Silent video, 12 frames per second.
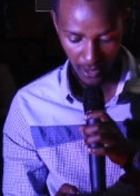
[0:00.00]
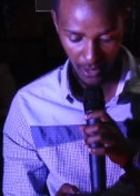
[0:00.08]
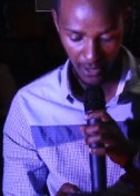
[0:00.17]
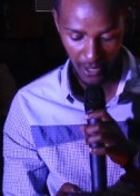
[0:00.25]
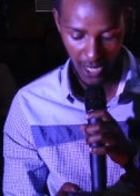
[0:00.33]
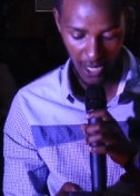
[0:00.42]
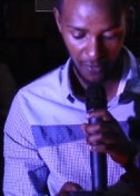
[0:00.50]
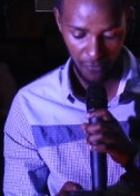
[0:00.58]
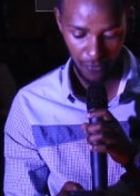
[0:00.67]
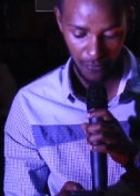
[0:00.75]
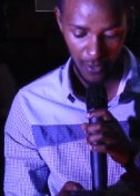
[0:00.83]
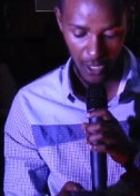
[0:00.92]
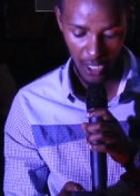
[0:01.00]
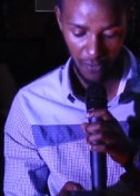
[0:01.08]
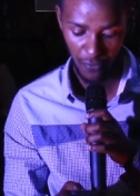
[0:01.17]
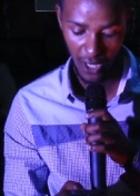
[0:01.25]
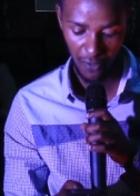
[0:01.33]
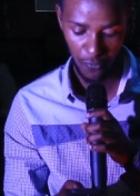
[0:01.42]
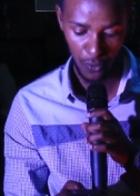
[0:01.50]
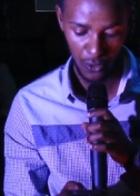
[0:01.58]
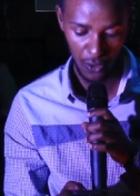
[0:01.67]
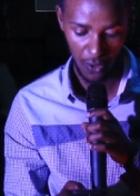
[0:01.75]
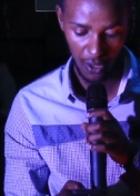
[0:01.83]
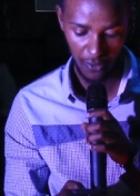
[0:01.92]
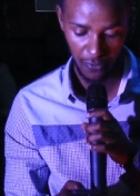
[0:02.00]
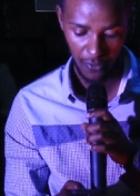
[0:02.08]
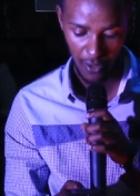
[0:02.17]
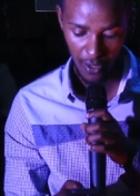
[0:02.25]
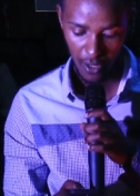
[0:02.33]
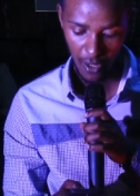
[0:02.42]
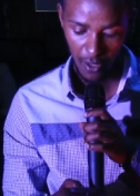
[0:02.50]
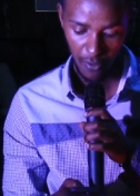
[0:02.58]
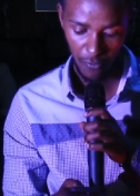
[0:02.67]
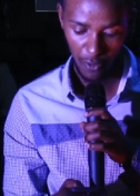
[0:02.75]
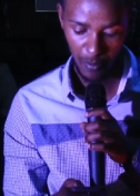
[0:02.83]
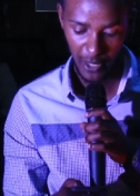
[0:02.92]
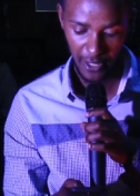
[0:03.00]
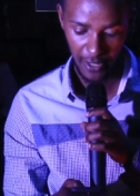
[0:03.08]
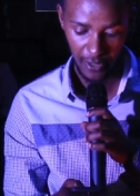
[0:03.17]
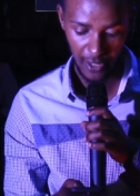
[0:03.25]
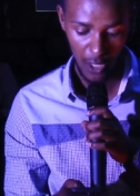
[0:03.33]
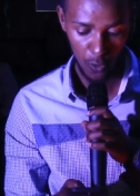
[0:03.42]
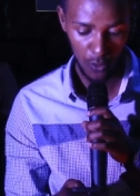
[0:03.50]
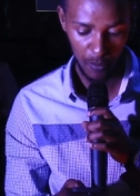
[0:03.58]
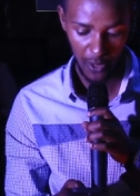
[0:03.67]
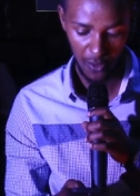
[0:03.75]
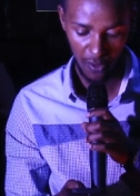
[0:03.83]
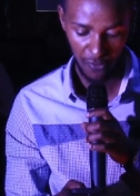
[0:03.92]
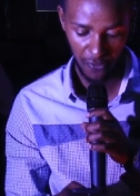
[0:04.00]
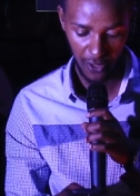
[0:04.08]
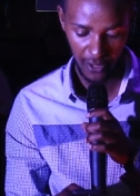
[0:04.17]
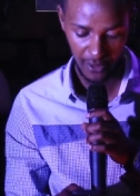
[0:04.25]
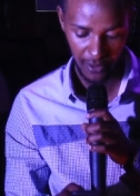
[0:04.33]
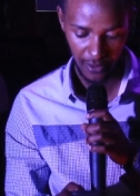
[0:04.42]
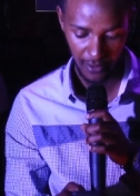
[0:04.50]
In life, if life was love, for many there would be no fun.